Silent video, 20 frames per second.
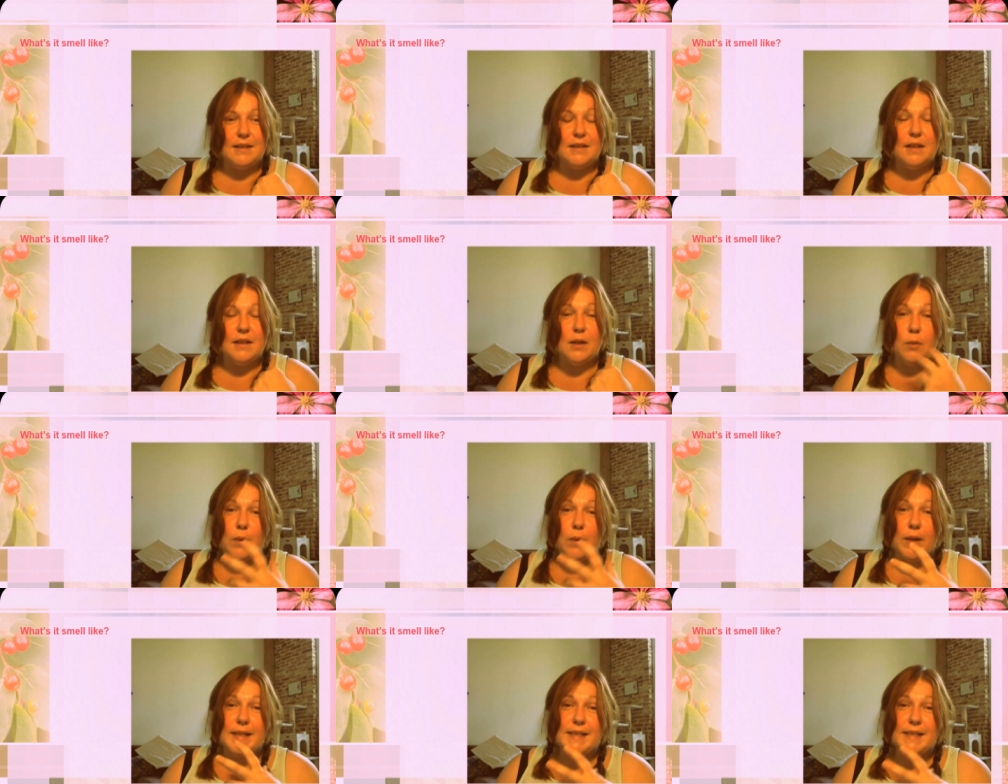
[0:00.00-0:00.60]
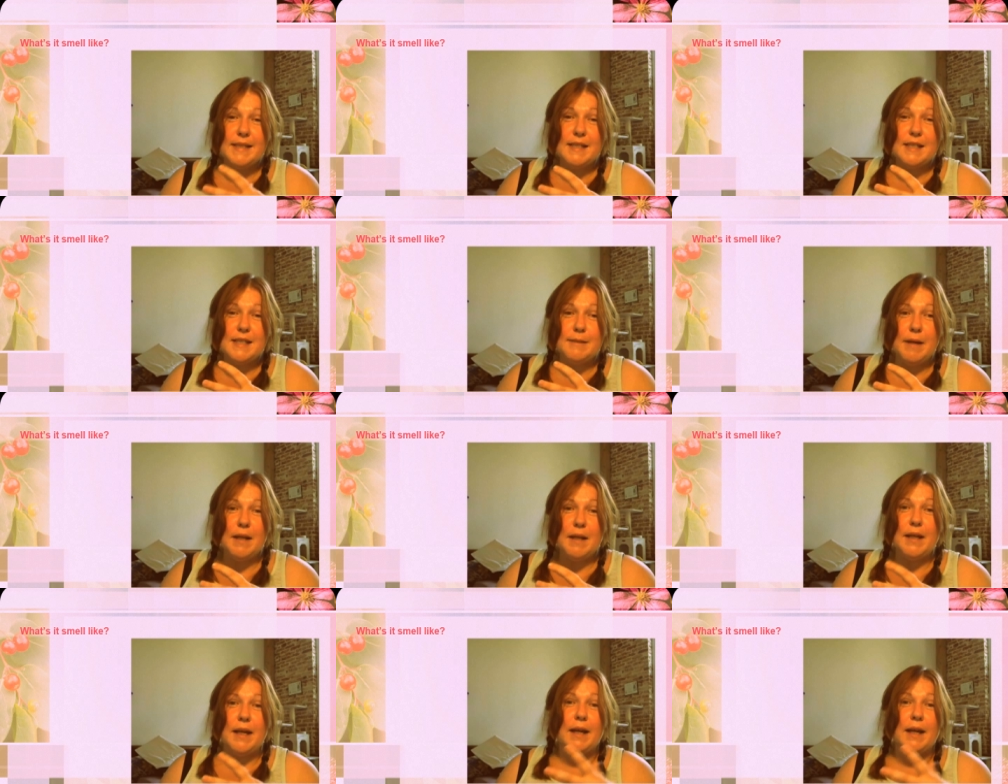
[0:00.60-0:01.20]
And what does it
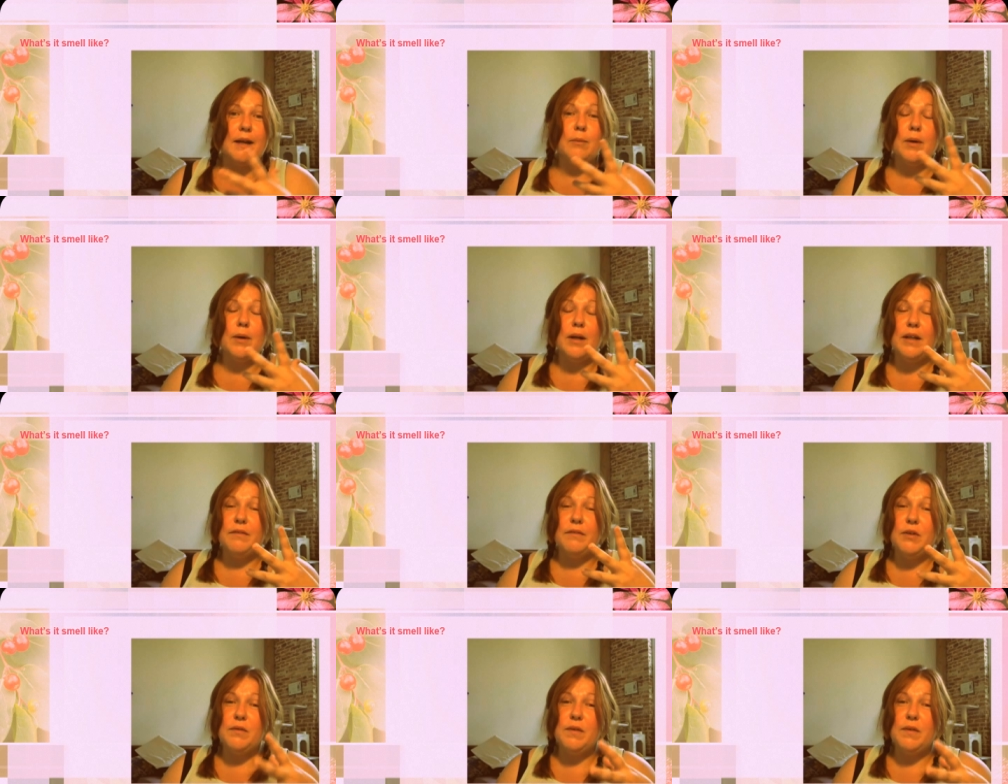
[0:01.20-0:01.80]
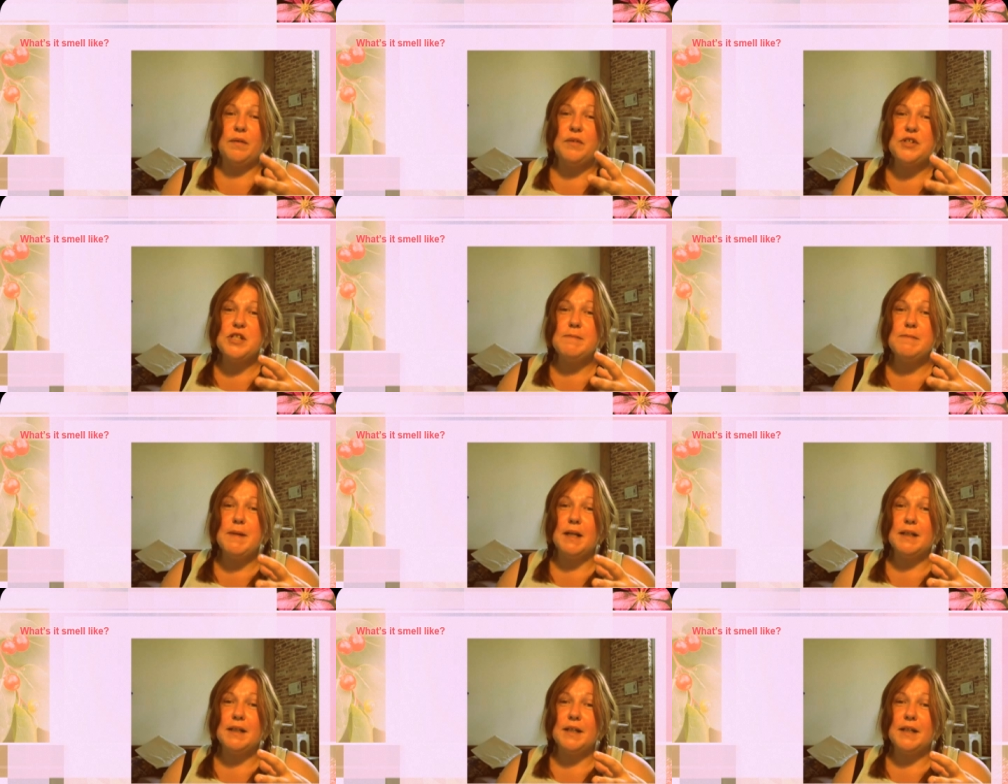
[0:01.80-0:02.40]
smell like? Well, if you've ever
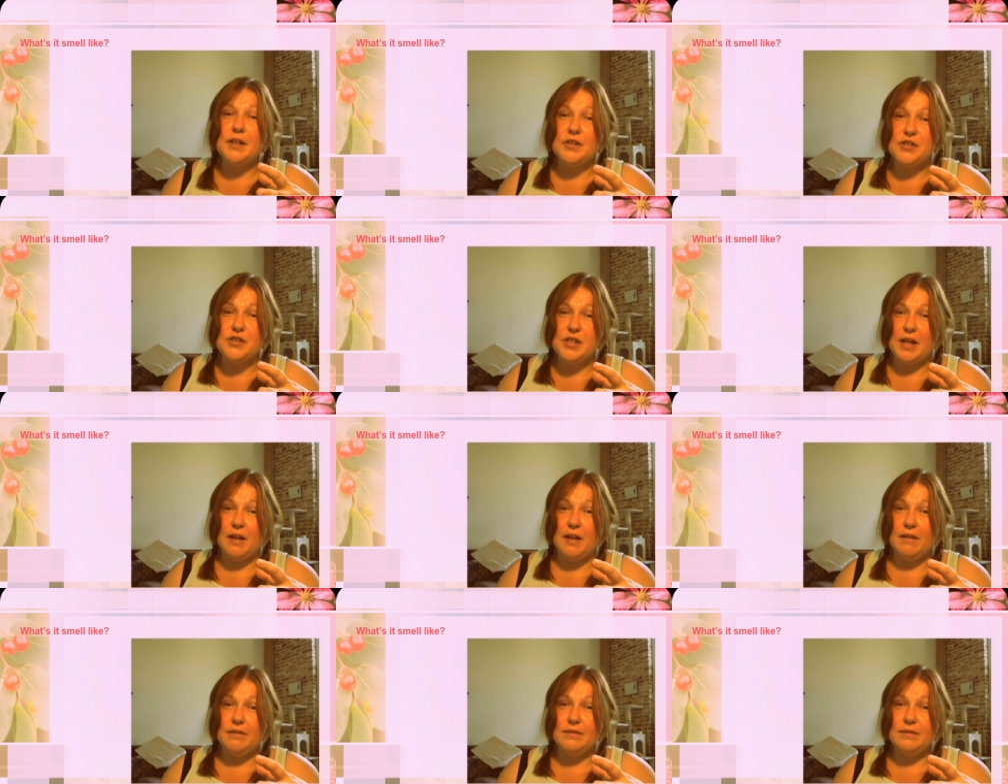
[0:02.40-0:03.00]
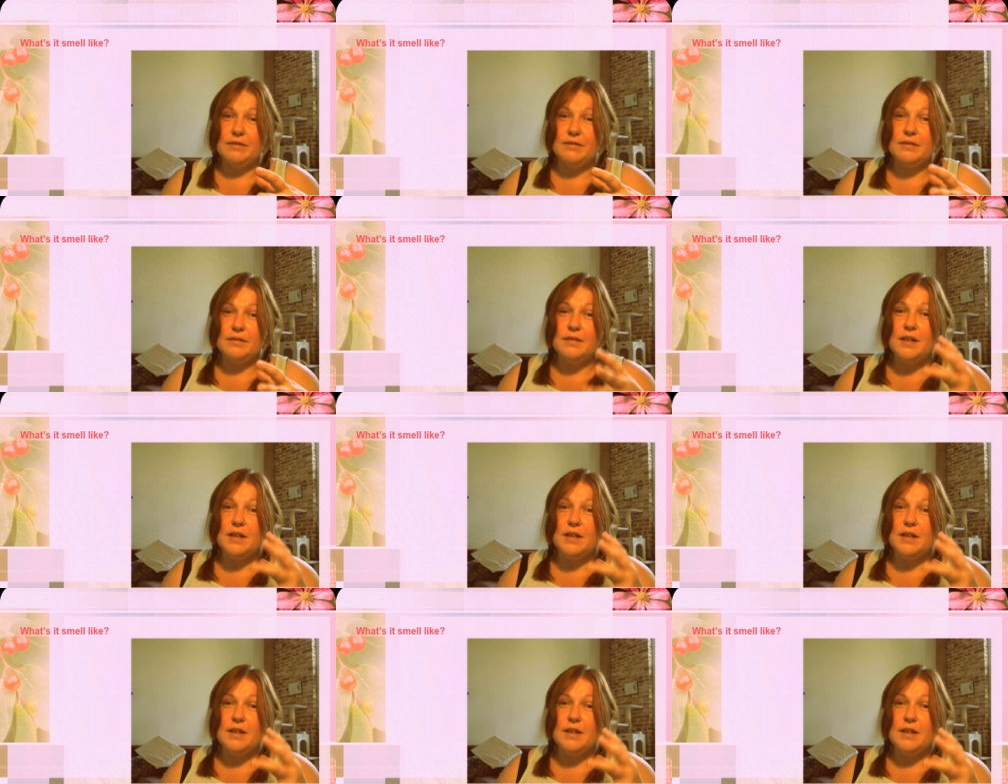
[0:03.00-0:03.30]
smelled it yourself,